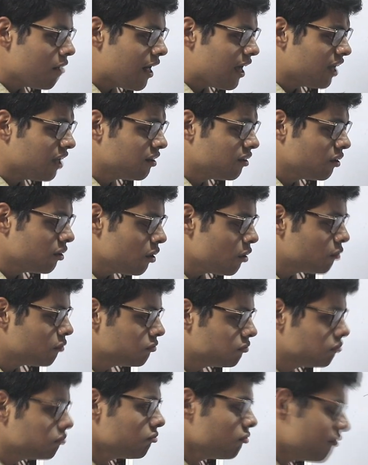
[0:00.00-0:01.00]
write,
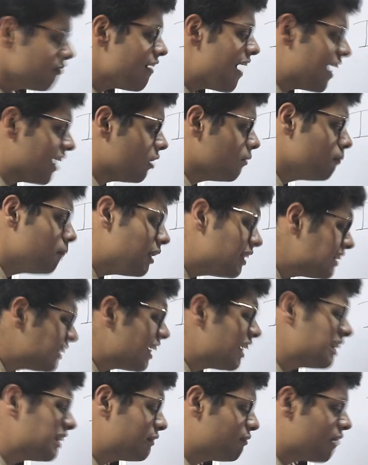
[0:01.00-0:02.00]
no, fine,
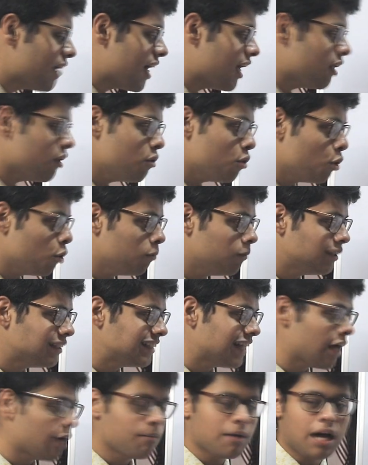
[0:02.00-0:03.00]
BISES is fine, go
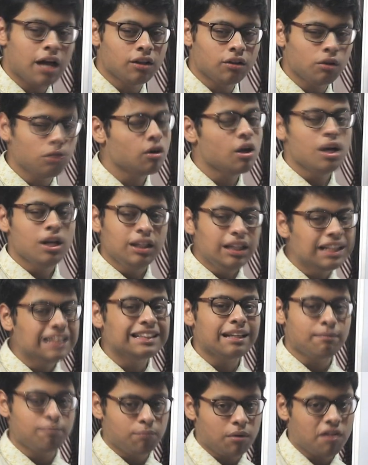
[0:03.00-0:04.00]
BISES, abbianto.
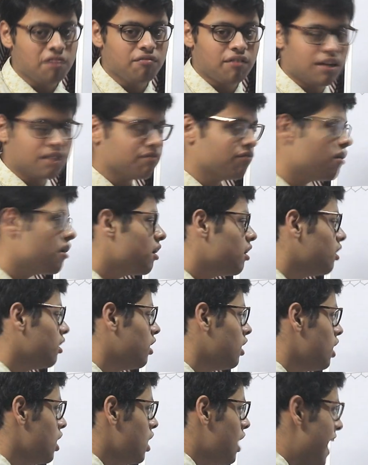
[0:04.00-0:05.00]
These are perfect
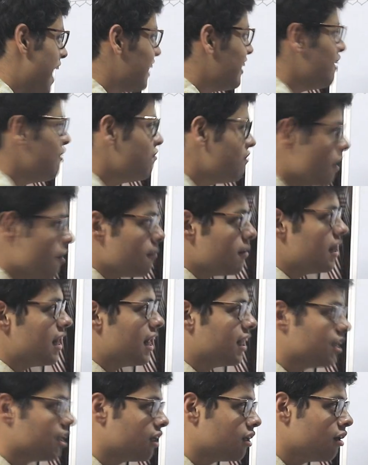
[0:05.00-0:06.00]
for an
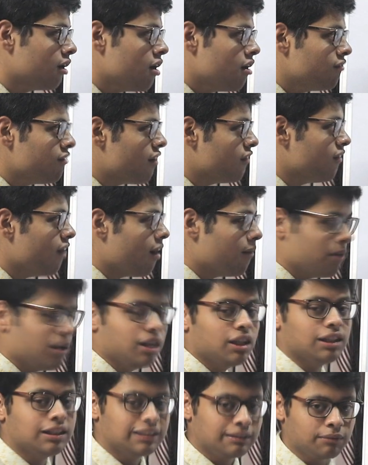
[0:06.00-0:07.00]
informal letter. For
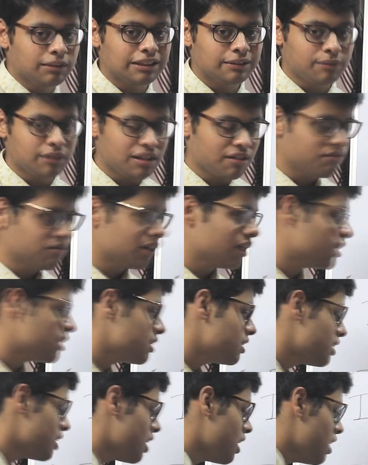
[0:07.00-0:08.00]
formal, these must be
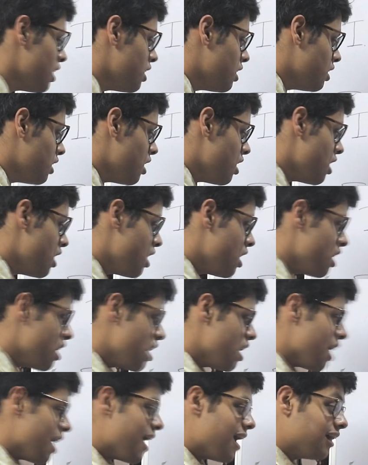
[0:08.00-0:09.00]
different.
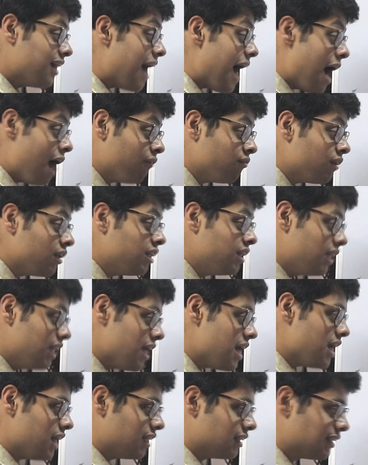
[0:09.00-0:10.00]
And after
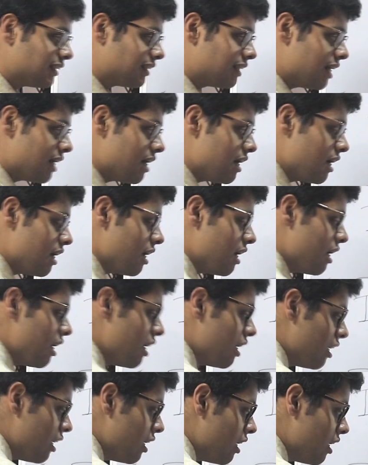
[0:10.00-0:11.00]
these
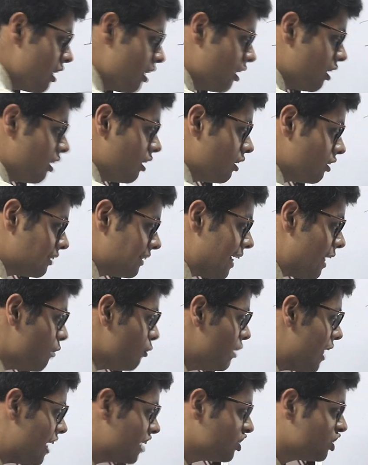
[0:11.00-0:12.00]

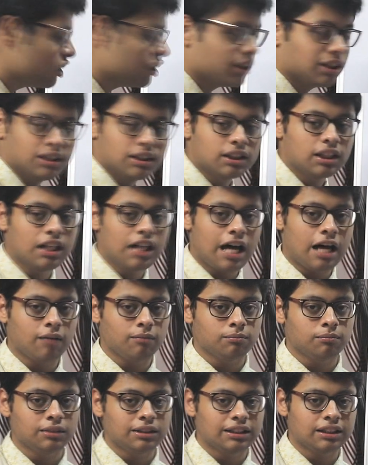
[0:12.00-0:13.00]
salutations
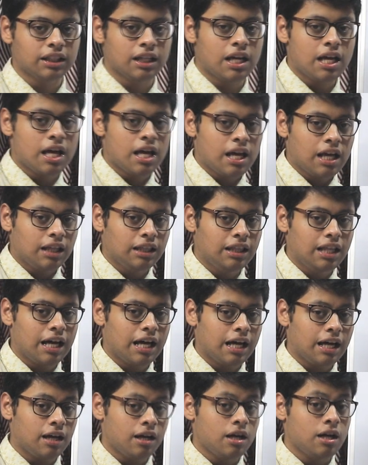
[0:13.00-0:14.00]
comes
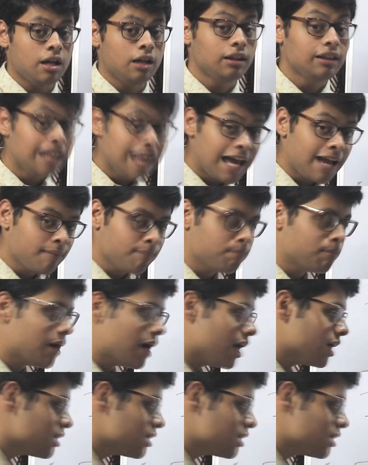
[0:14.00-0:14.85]
the name